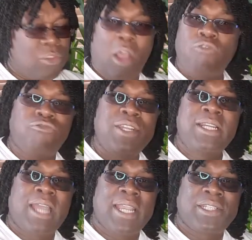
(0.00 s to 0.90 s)
Not
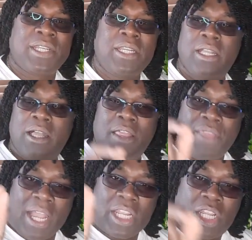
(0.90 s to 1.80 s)
realizing
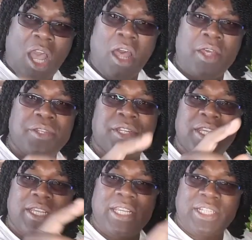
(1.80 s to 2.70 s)
that God
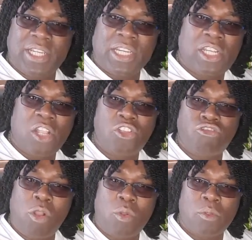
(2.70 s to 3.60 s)
is in
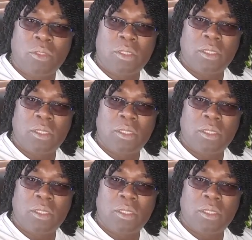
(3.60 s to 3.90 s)
control.